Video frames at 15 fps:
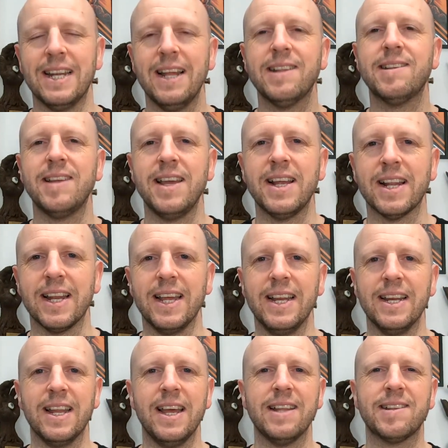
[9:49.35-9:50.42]
Let's say
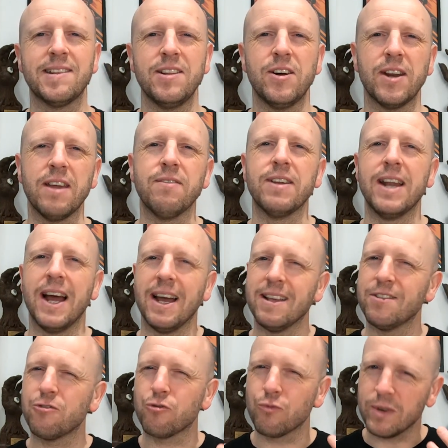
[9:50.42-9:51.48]
clean. It's not even
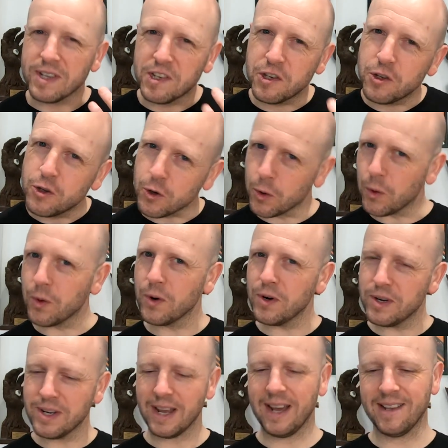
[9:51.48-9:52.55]
as
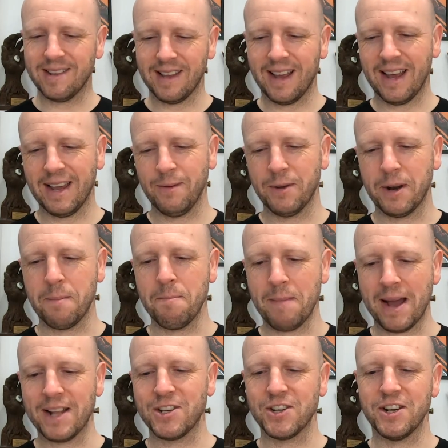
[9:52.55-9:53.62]
restored as I would
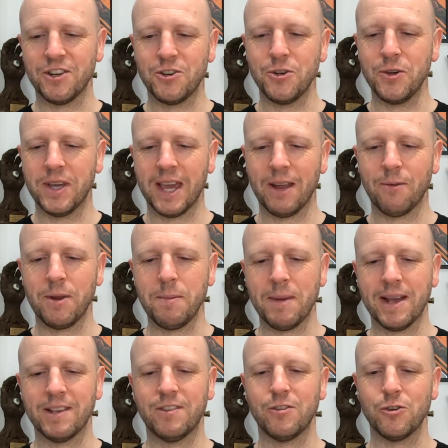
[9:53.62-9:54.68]
imagine a 2K
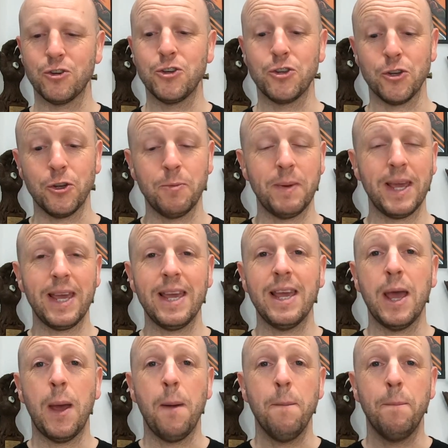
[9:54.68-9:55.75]
remaster should
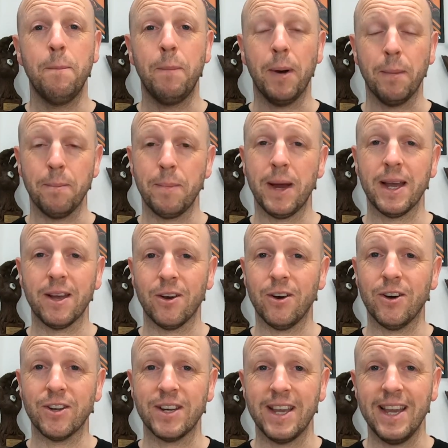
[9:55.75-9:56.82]
be, but by
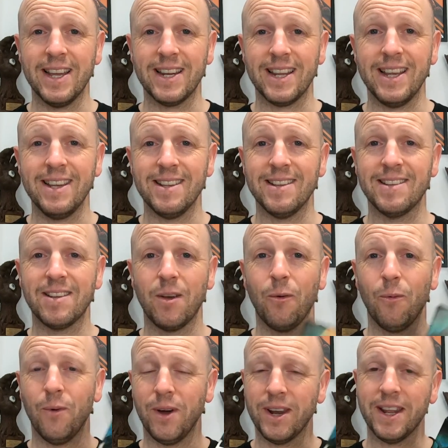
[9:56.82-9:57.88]
God, it is
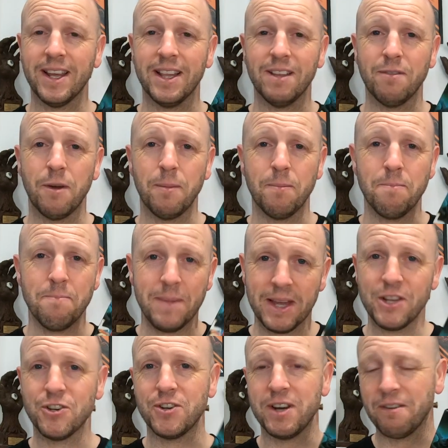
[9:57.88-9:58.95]
one hell of a
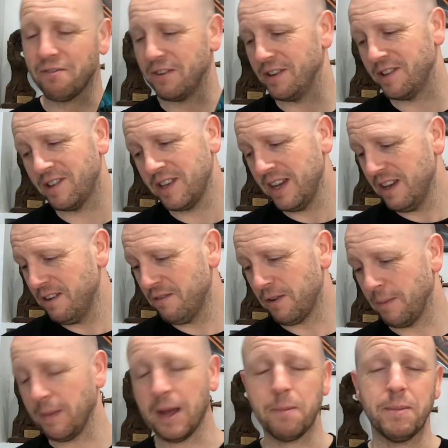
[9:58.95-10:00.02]
major difference
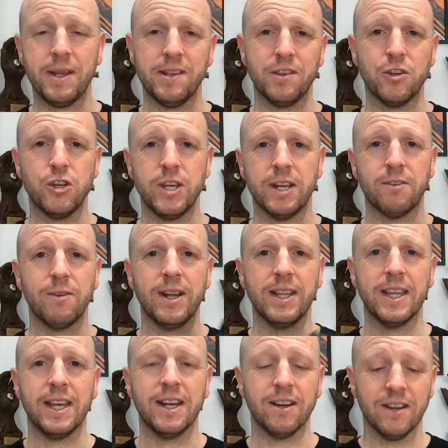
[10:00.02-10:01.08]
from that piece of shit
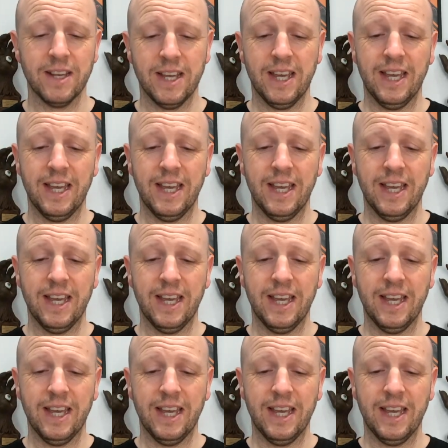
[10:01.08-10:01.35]
right there.